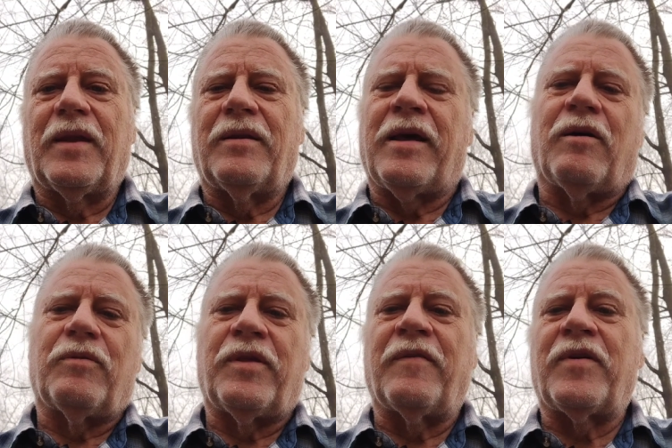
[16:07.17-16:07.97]
Now,
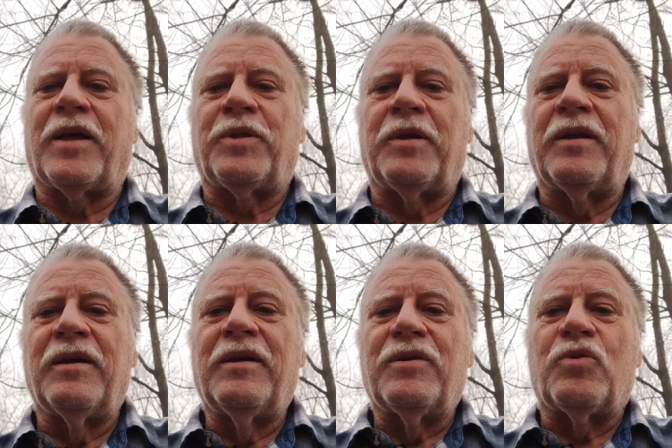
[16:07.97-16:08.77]
they've got the
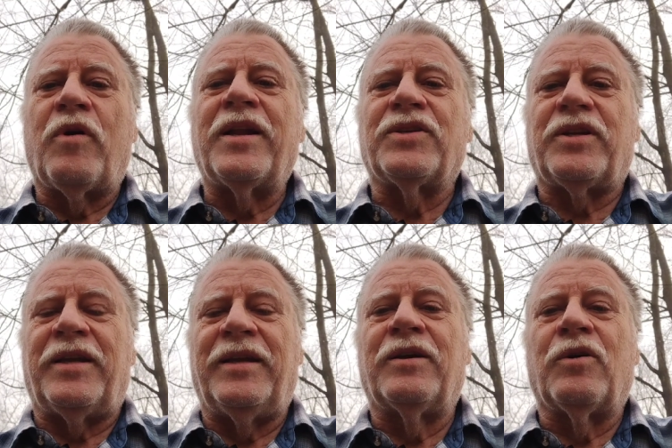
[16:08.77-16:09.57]
greatest
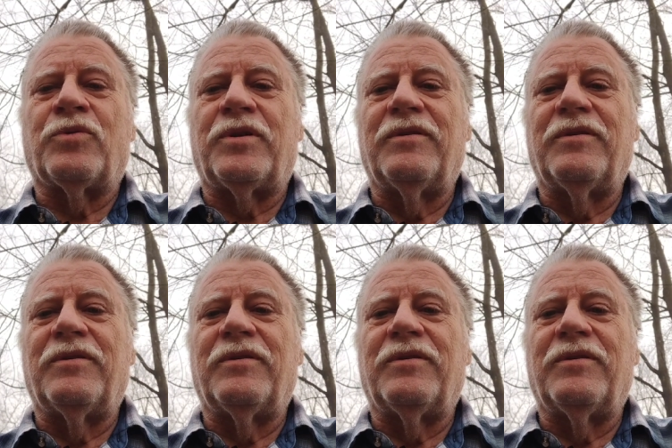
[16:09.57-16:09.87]
ego